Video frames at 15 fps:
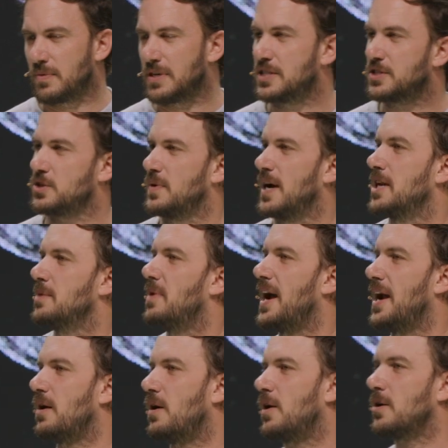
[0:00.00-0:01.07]
when he's surrounded by
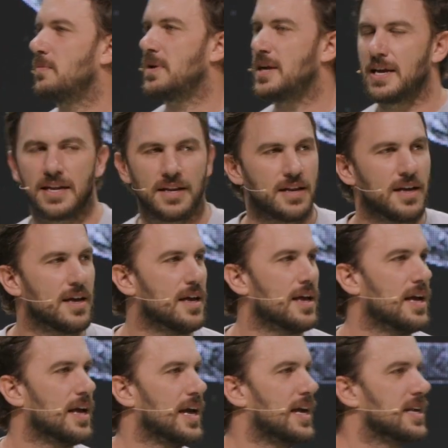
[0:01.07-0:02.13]
an army and
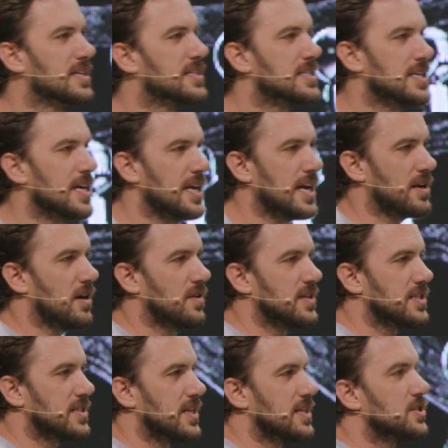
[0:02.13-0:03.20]
a city and all
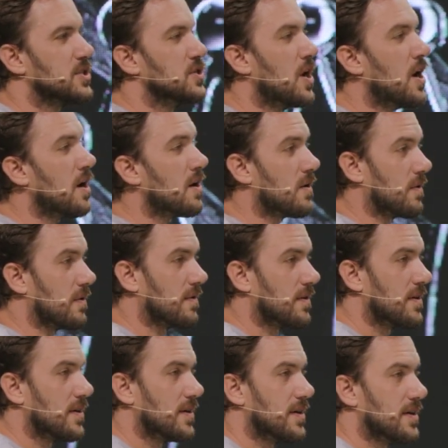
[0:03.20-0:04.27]
these things? No.
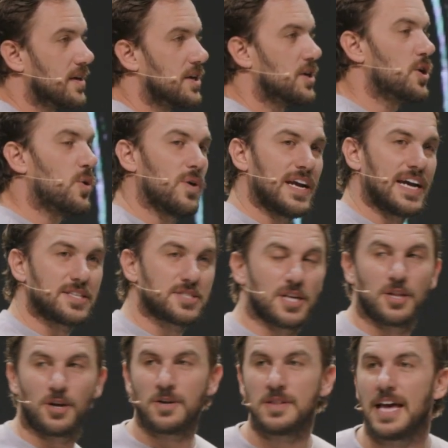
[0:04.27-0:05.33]
You know where he has to
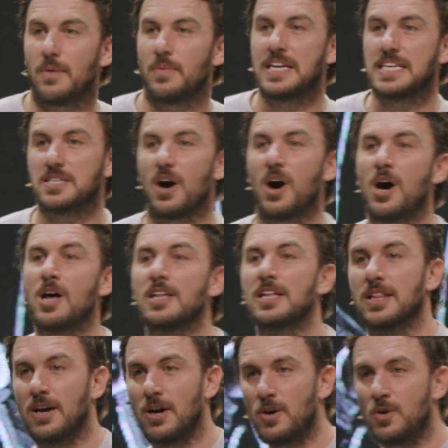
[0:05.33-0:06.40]
learn that? When he's all
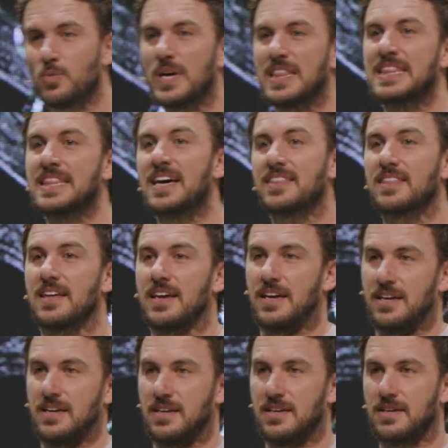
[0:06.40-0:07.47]
alone with nothing.
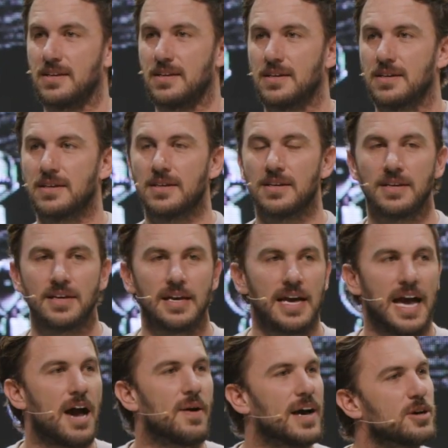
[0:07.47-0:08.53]

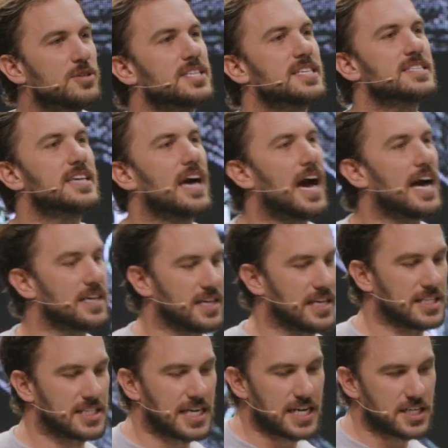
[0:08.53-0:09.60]
How else is God going
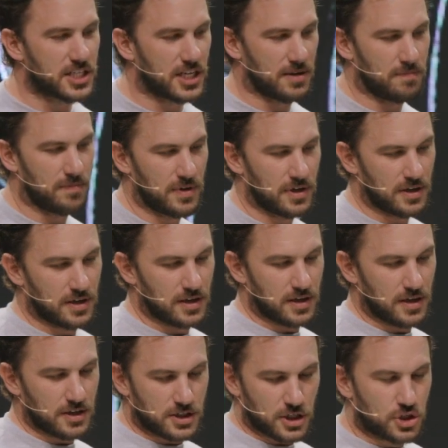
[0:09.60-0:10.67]
to teach him
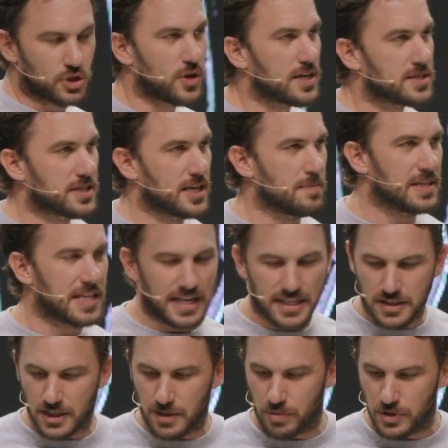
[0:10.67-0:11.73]
to trust him and that
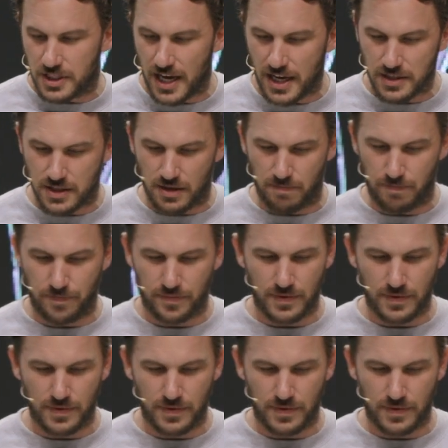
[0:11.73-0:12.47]
he's going to protect him?